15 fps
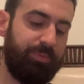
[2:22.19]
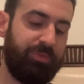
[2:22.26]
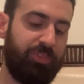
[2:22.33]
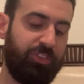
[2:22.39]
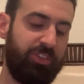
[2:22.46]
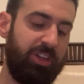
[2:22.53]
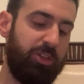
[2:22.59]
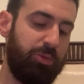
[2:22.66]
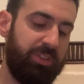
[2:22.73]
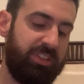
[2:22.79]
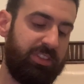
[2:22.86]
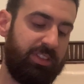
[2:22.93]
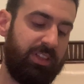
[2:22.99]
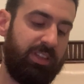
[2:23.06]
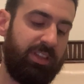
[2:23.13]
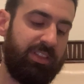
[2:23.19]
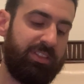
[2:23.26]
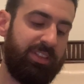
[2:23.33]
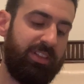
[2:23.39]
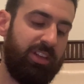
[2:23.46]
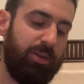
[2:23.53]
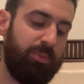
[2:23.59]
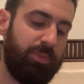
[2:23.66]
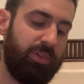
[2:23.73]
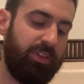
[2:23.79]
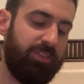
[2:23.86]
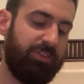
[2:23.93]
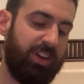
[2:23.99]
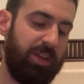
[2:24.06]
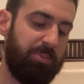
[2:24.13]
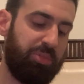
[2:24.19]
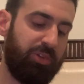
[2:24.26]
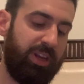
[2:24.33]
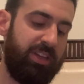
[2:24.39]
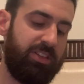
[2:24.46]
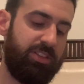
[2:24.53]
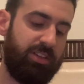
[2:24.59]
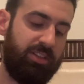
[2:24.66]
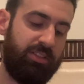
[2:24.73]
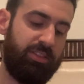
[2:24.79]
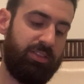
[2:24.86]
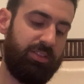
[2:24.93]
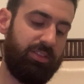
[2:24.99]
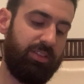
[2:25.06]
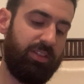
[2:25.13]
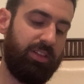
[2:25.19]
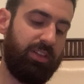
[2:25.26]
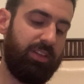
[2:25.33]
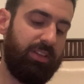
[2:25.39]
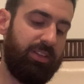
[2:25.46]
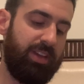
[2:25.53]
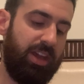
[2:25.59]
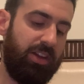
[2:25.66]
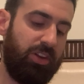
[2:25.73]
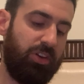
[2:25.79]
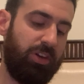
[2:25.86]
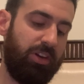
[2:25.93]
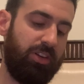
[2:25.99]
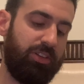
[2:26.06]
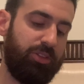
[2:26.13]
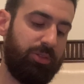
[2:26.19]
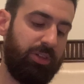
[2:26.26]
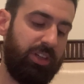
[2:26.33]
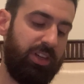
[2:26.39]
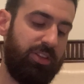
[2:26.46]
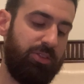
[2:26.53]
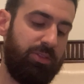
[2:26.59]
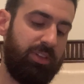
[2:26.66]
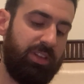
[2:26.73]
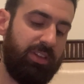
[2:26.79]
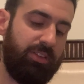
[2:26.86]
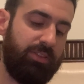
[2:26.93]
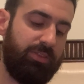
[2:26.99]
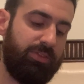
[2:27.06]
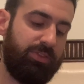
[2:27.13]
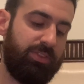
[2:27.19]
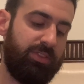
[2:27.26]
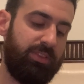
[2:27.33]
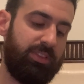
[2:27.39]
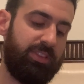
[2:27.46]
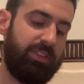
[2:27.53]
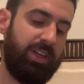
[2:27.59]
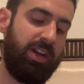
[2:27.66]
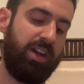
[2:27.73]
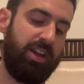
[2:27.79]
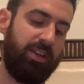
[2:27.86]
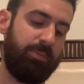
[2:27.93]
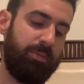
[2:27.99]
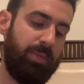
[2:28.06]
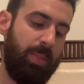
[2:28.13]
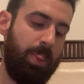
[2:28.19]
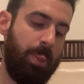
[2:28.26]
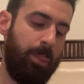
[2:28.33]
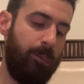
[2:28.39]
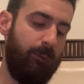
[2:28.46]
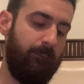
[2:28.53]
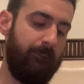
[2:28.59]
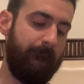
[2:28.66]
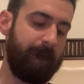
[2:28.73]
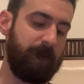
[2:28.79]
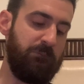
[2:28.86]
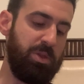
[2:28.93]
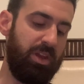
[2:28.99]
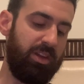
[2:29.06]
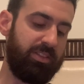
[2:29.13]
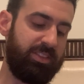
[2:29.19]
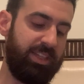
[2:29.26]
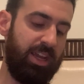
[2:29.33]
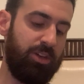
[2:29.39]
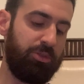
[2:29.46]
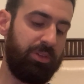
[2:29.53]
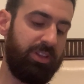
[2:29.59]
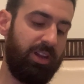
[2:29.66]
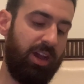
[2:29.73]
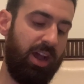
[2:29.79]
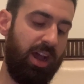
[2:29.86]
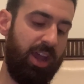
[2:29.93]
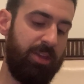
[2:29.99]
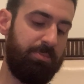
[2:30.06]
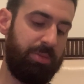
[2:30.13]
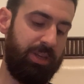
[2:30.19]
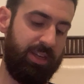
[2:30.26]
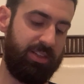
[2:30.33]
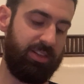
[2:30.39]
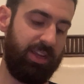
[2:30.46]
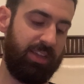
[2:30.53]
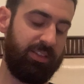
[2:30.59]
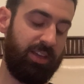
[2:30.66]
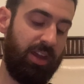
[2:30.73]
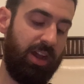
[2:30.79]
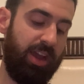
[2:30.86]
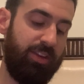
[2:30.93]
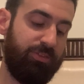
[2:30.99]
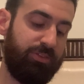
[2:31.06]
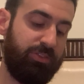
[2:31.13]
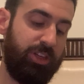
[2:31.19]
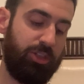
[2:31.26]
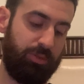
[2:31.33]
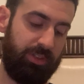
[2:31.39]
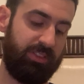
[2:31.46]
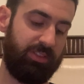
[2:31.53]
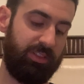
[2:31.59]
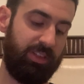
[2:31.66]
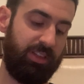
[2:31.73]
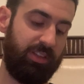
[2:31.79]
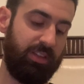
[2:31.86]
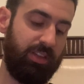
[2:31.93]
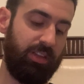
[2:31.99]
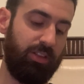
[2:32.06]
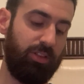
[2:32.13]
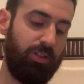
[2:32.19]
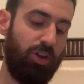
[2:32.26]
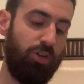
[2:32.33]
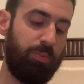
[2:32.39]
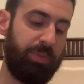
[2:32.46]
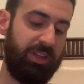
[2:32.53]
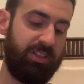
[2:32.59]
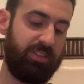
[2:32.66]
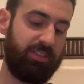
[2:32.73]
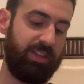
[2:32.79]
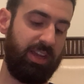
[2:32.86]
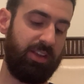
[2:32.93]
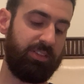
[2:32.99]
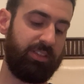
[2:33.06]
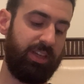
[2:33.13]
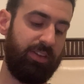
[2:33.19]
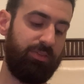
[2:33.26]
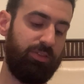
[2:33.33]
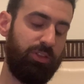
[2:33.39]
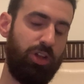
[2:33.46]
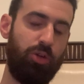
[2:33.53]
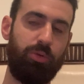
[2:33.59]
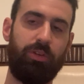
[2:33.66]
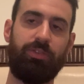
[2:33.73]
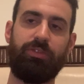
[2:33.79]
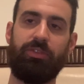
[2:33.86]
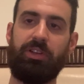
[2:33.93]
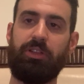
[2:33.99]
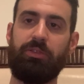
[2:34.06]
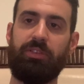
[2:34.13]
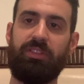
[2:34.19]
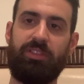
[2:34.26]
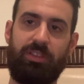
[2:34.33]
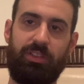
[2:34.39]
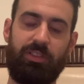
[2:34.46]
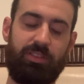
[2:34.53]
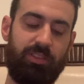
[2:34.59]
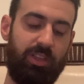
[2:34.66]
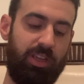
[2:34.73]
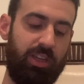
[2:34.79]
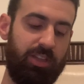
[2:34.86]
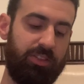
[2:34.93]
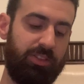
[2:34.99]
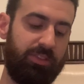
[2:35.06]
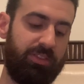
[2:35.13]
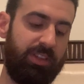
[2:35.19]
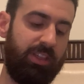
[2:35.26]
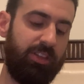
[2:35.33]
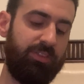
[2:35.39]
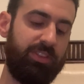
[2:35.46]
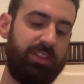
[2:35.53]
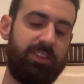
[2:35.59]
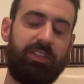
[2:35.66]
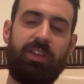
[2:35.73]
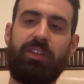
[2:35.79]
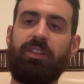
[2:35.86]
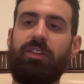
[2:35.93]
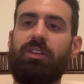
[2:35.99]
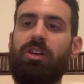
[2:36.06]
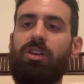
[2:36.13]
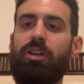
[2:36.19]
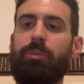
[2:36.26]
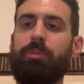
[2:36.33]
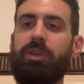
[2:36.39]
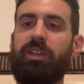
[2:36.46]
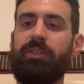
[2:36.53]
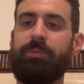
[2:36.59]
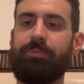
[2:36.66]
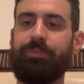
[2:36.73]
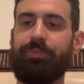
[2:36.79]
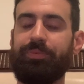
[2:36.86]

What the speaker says: Frequency is the number of vibrations that occur during a unit of time. A sound with a high pitch has high frequency. Low pitch sounds have lower frequencies. So think of this like your heartbeat.